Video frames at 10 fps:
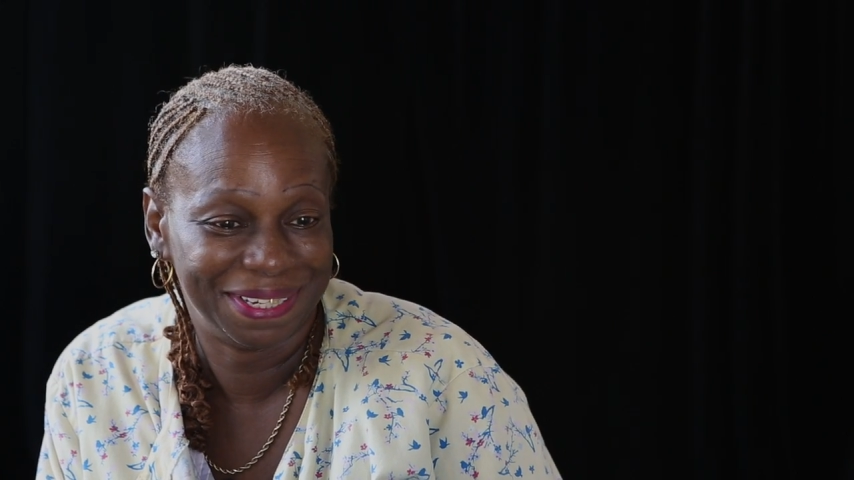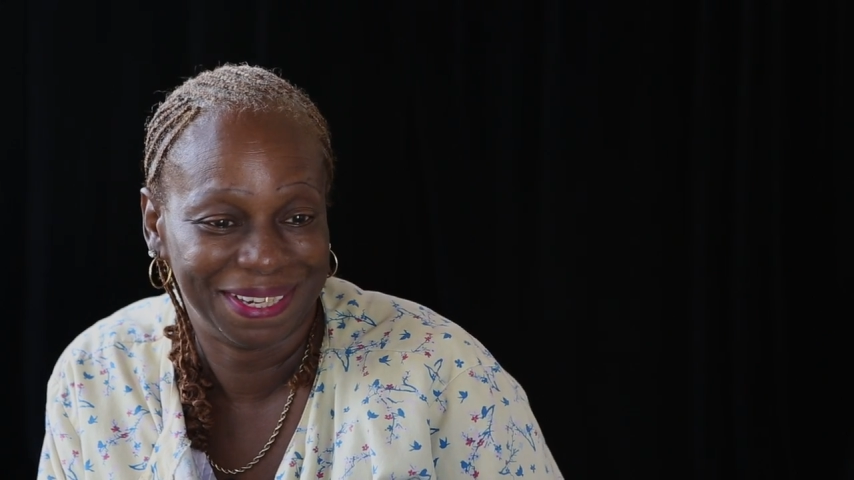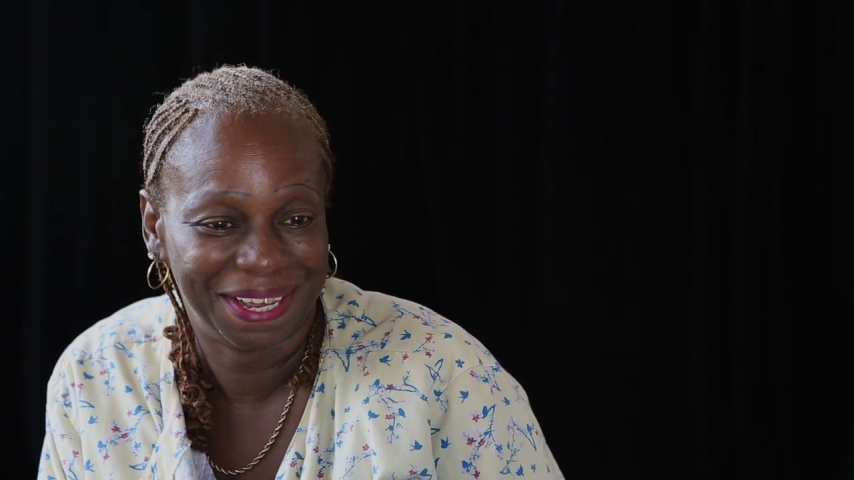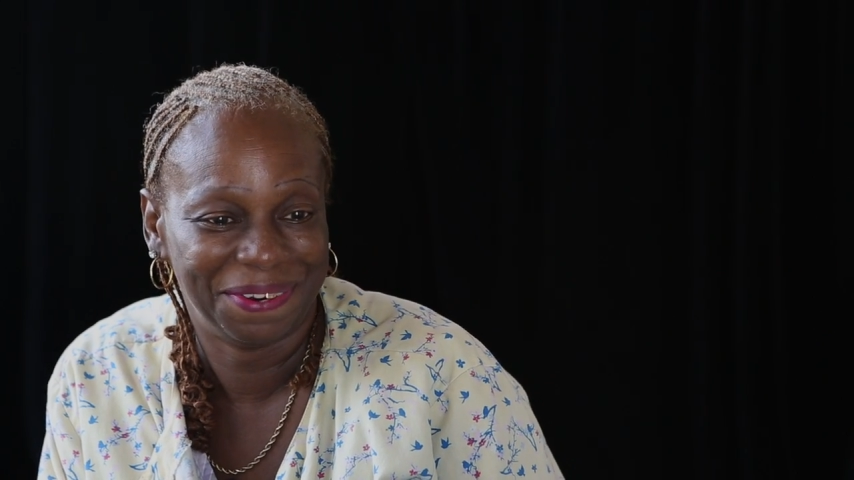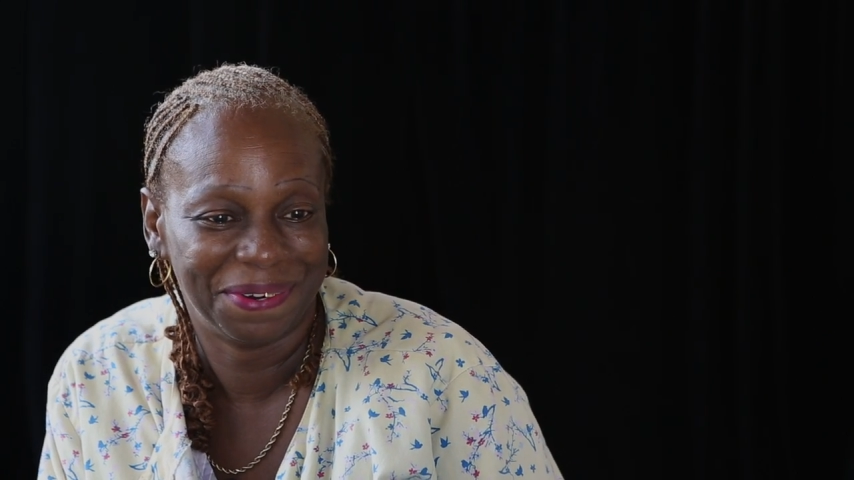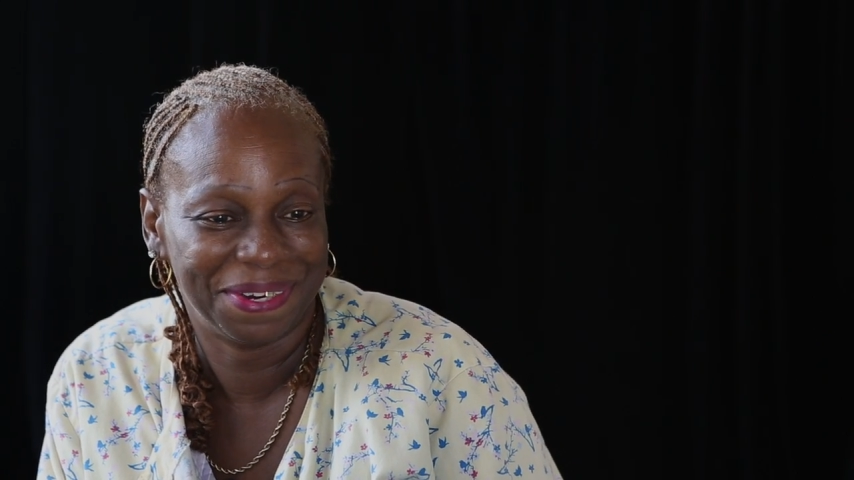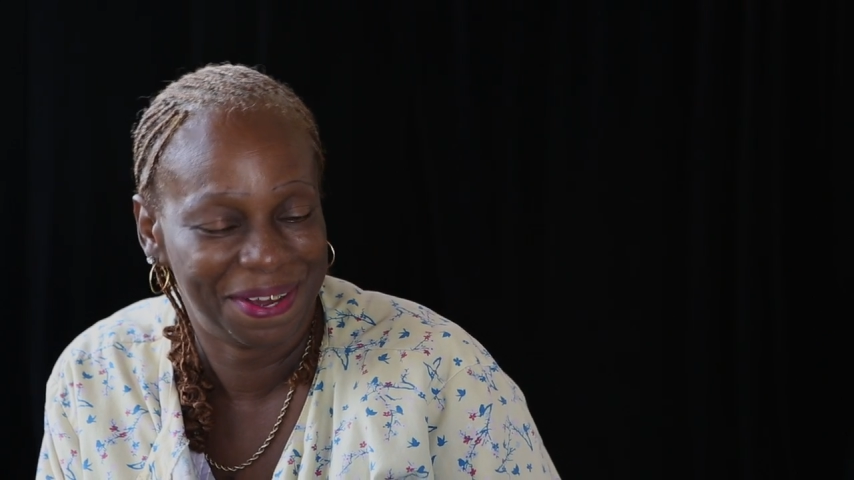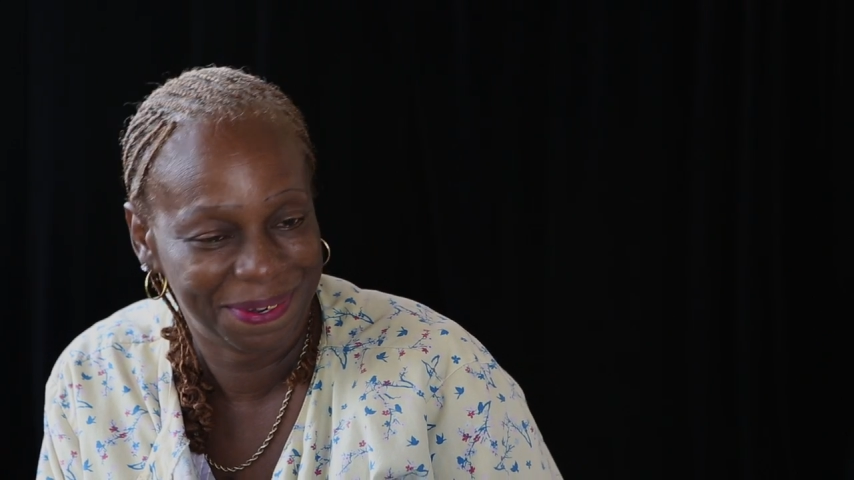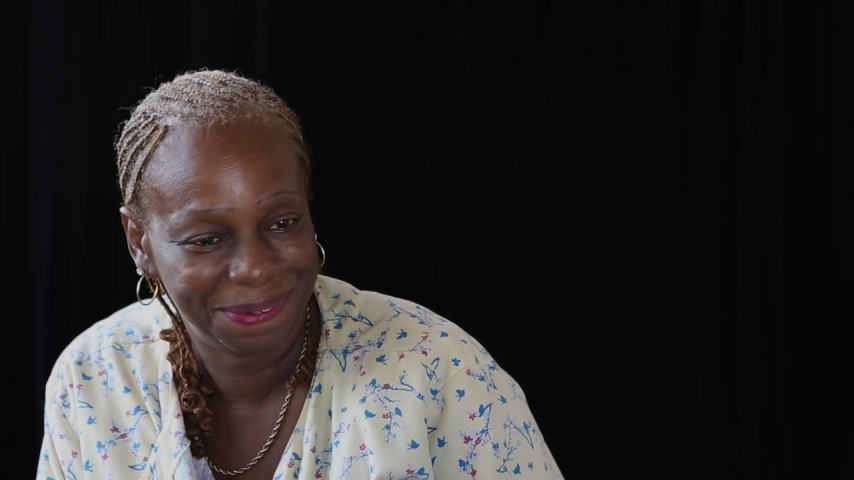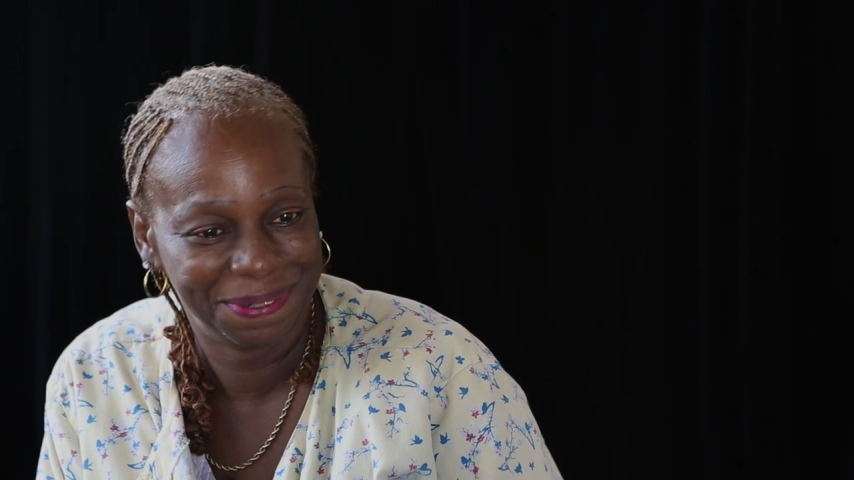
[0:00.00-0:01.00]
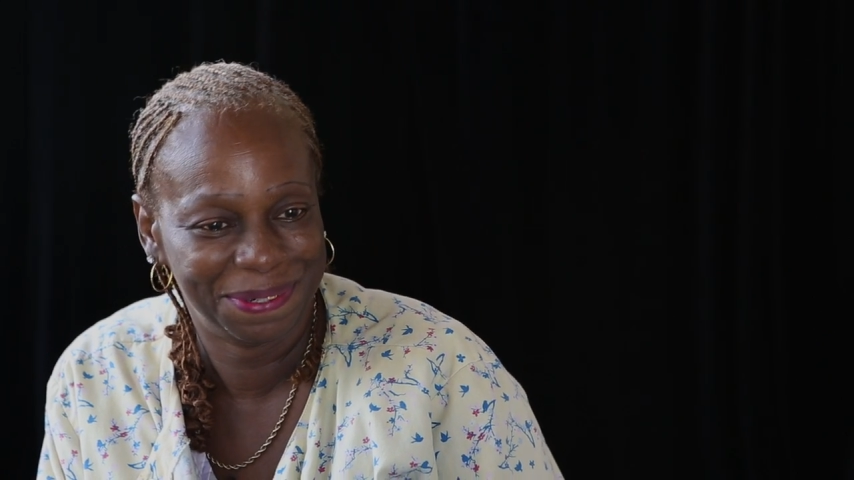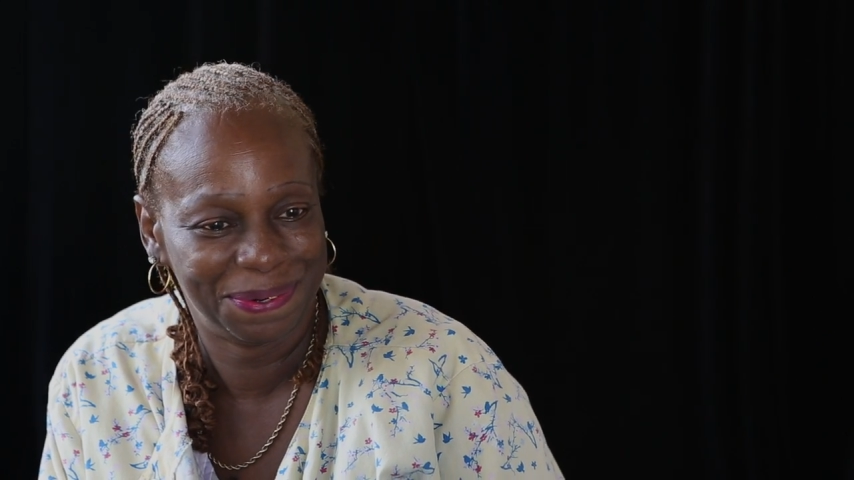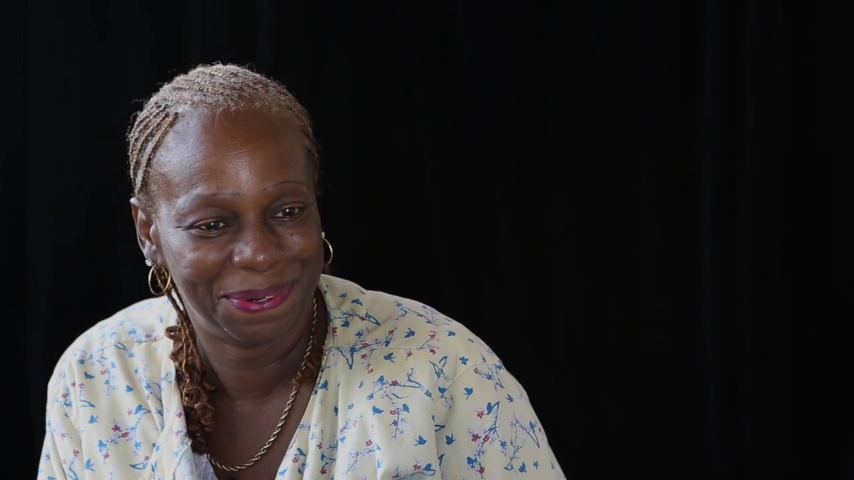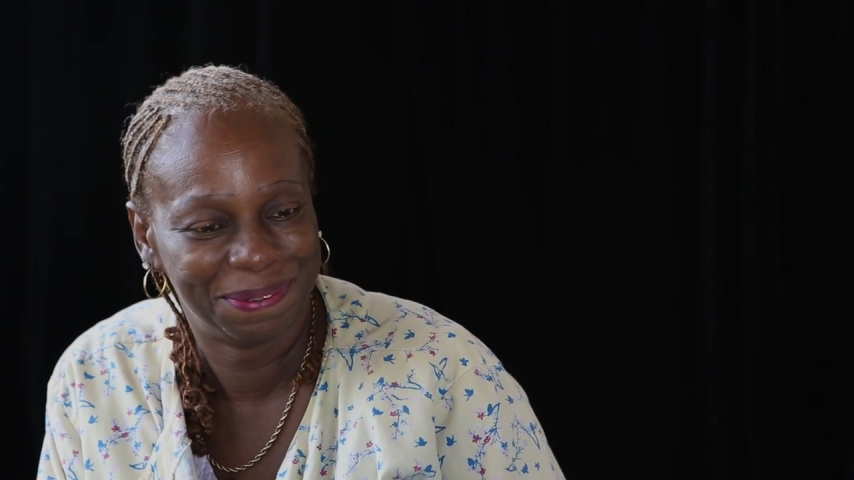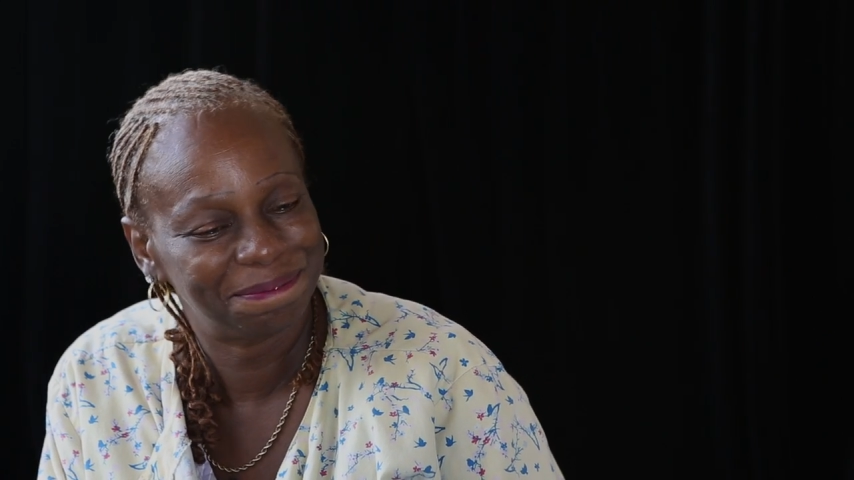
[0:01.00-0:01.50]
and I heard a knock on the
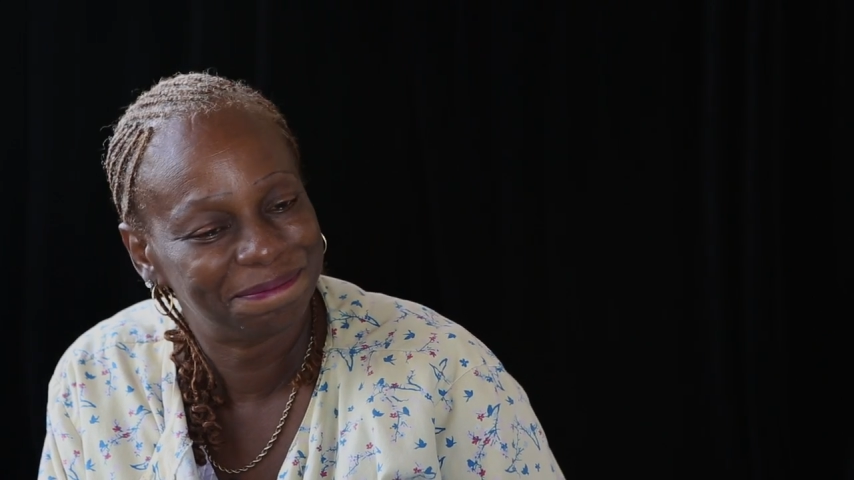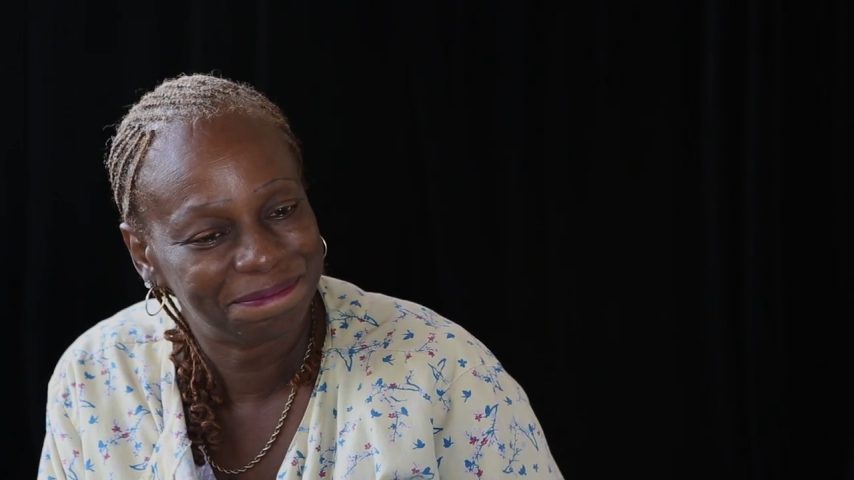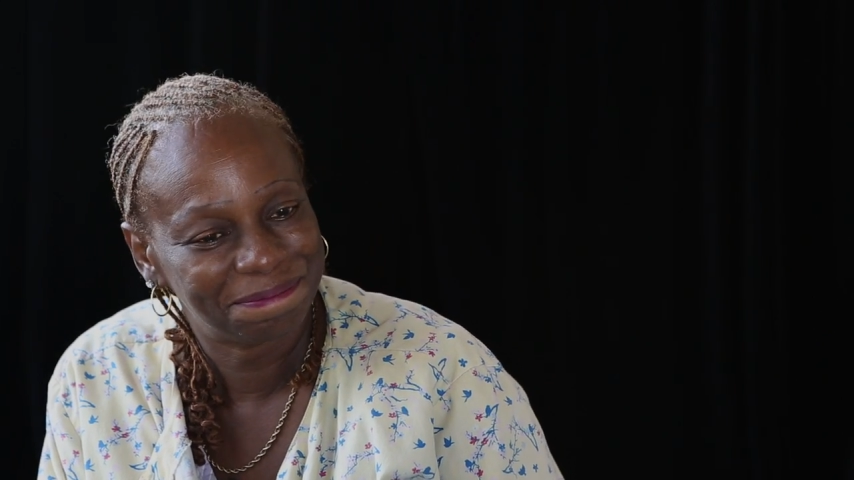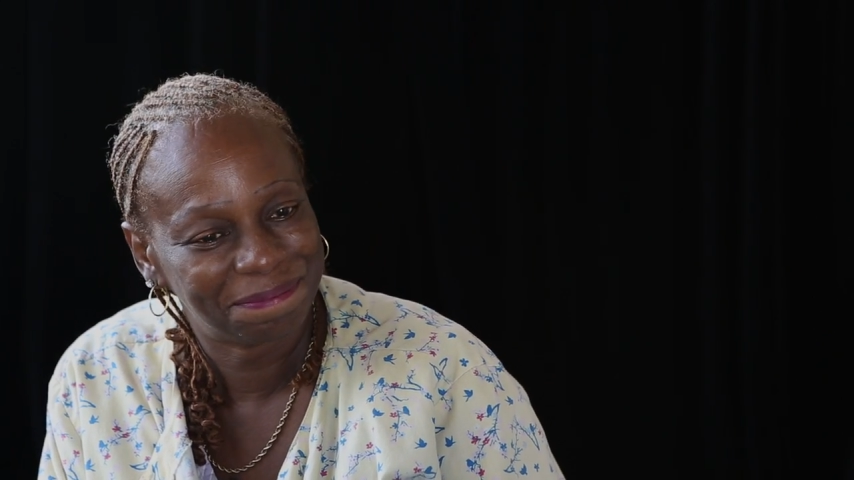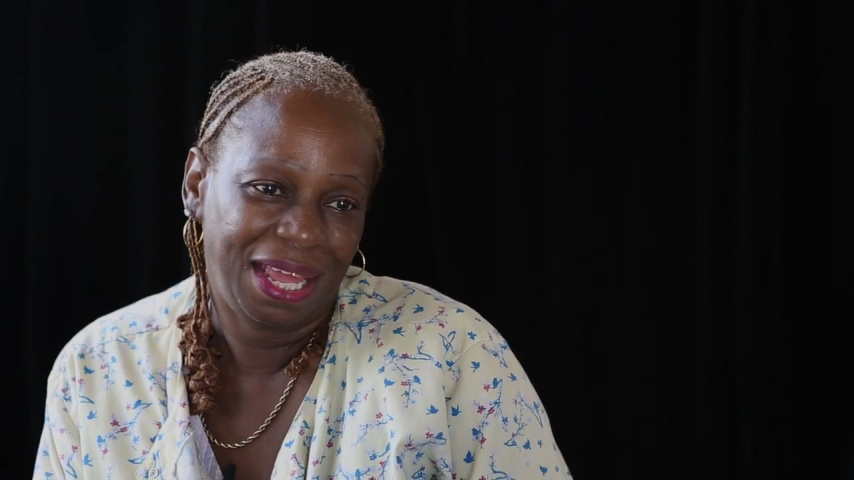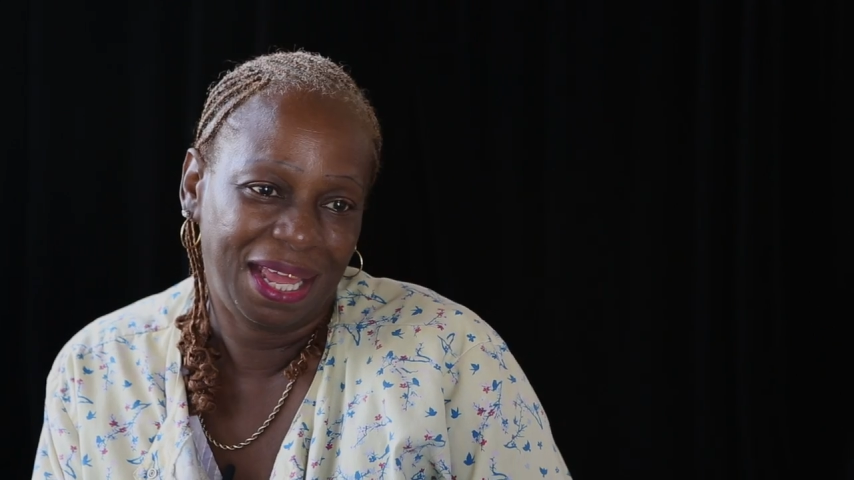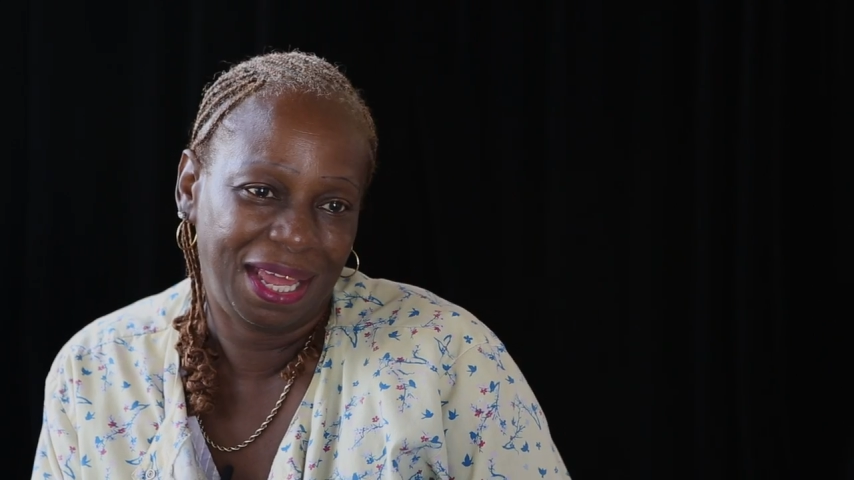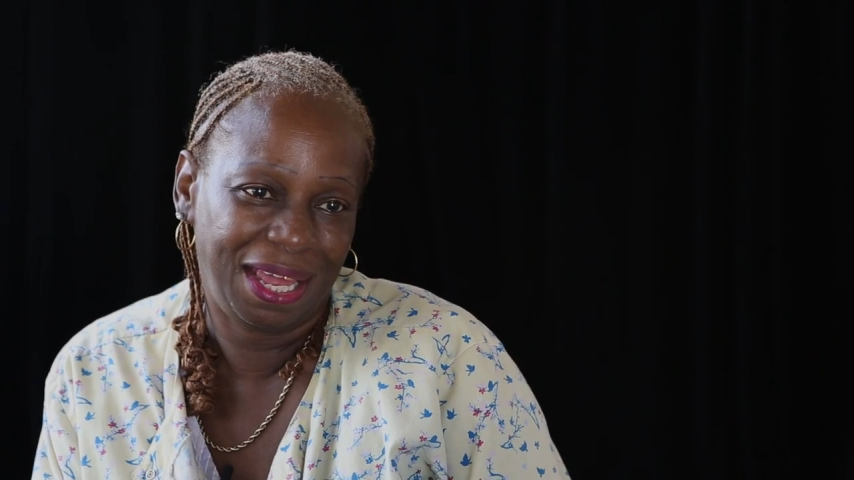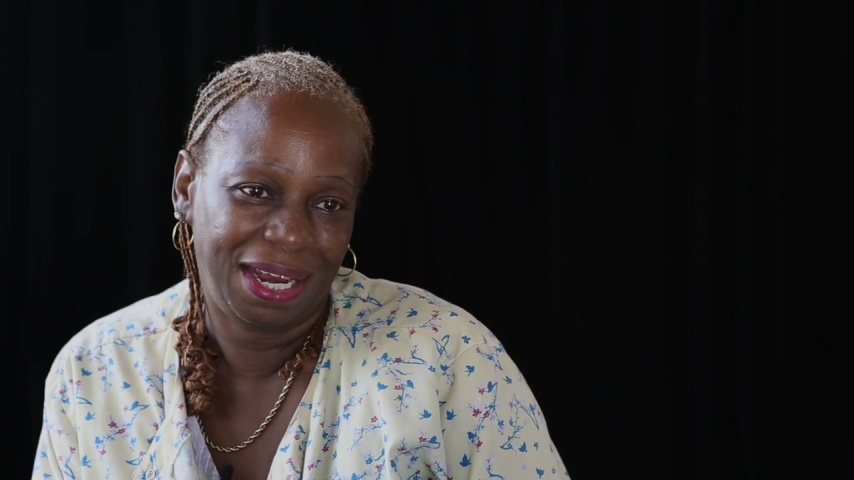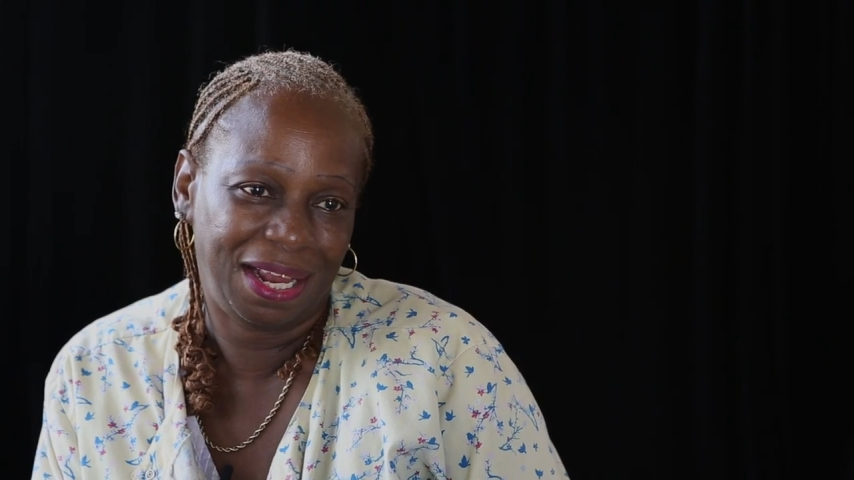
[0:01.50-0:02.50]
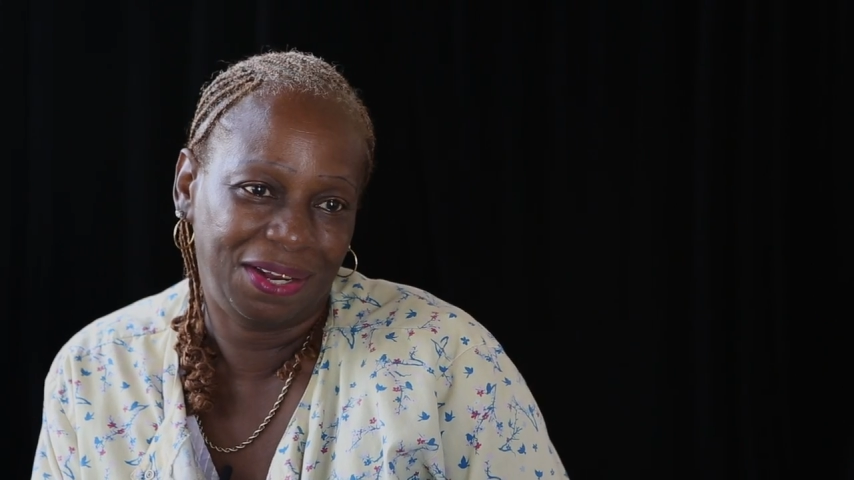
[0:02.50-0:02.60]
door. And